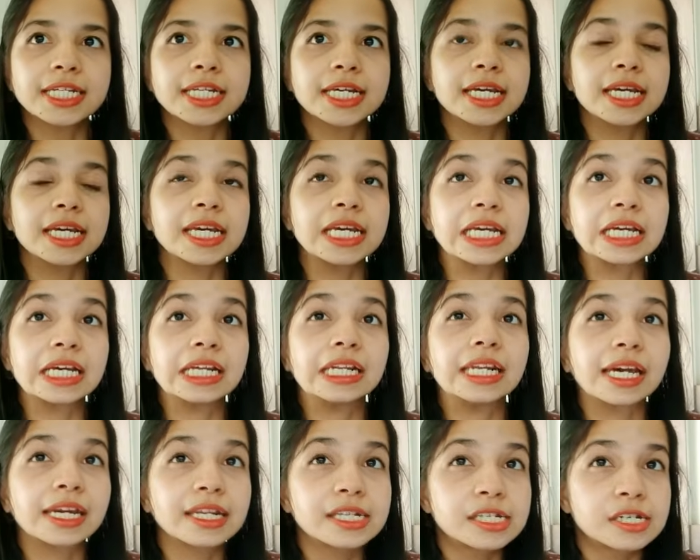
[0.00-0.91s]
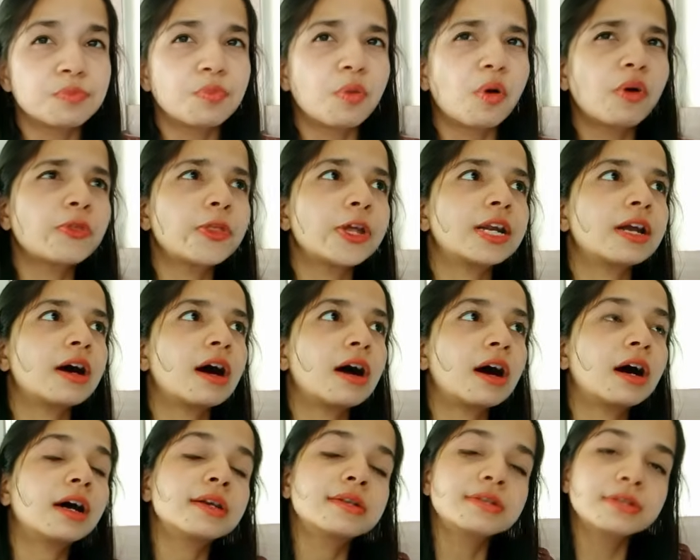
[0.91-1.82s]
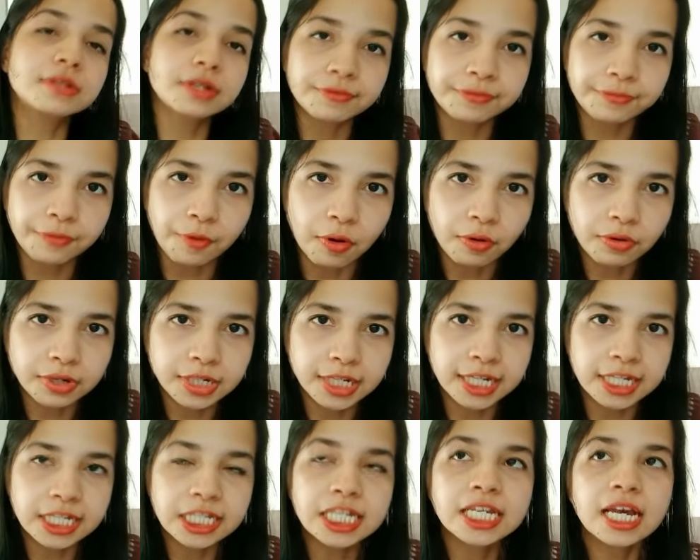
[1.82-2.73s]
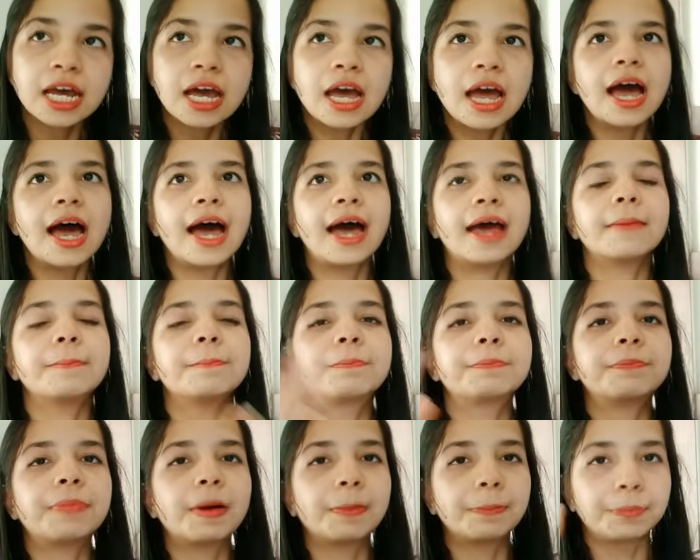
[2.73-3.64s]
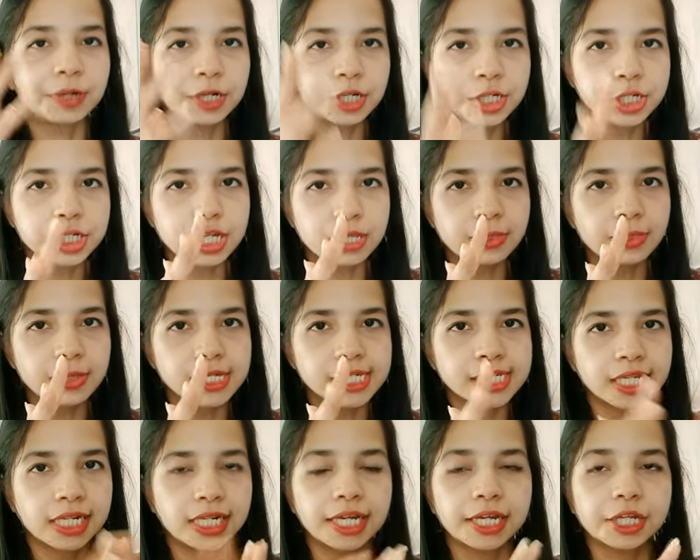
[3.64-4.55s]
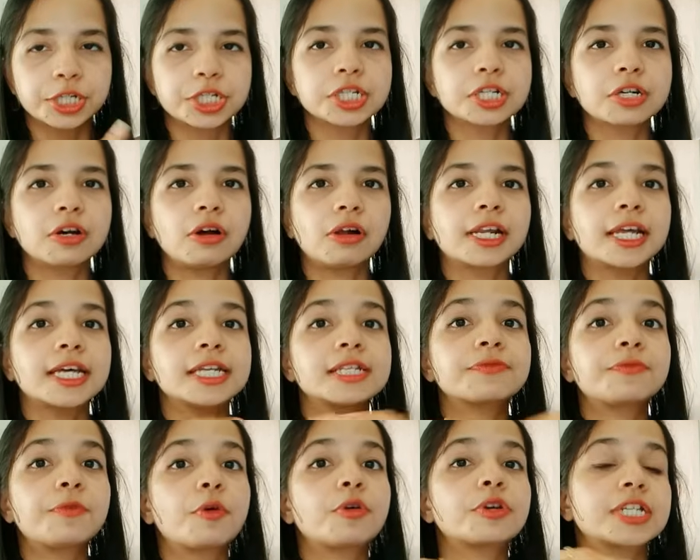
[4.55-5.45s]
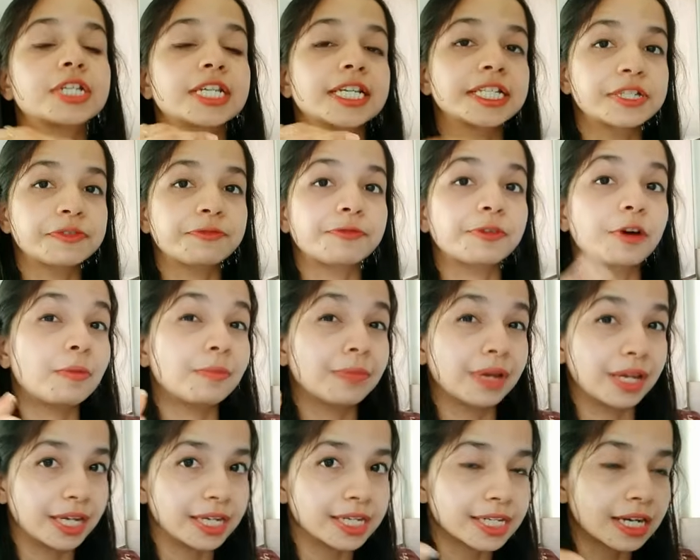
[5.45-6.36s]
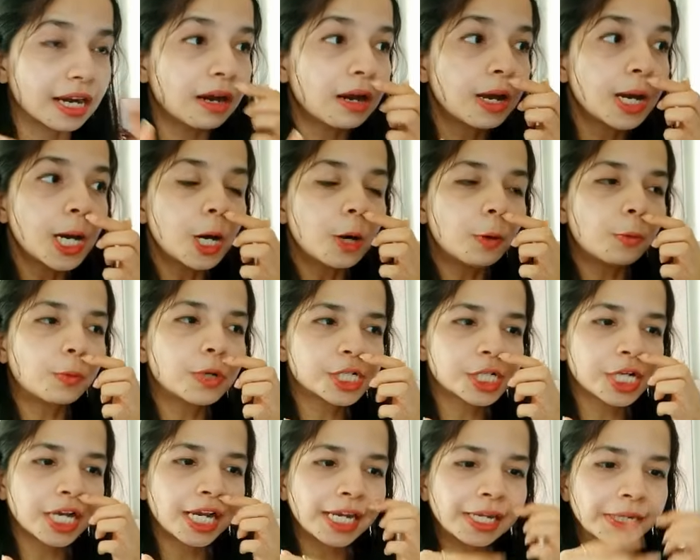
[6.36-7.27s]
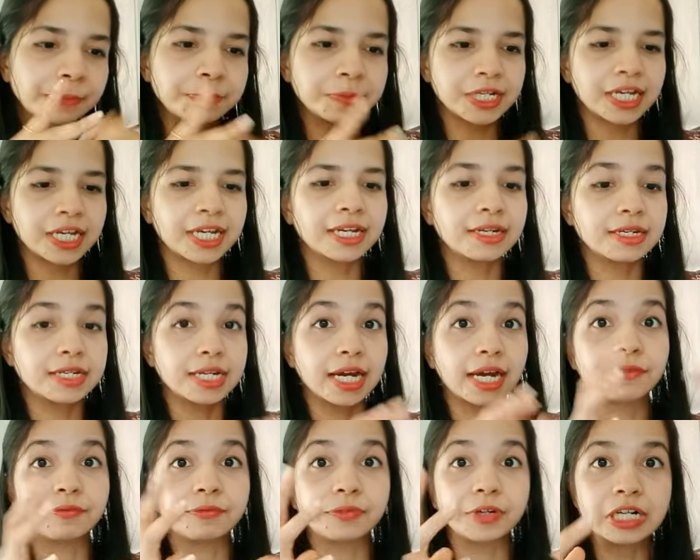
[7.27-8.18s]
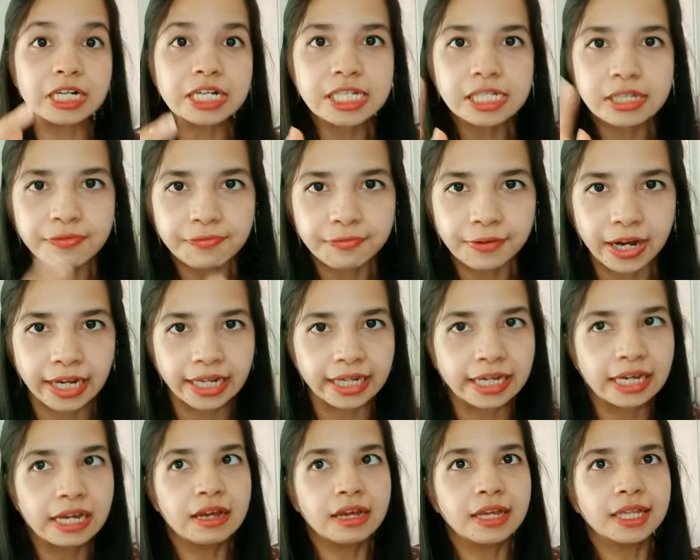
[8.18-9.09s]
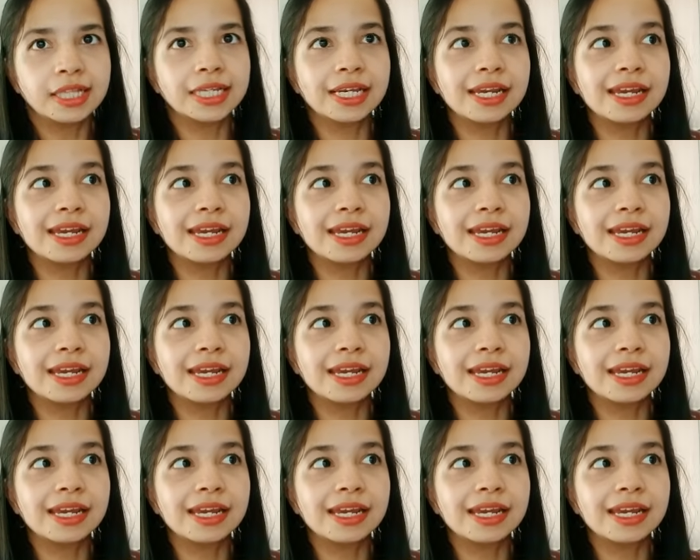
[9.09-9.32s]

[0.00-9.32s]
He collected more than 100 folk tales and published in this collection called as Folk Tales from India, which helped in diversifying the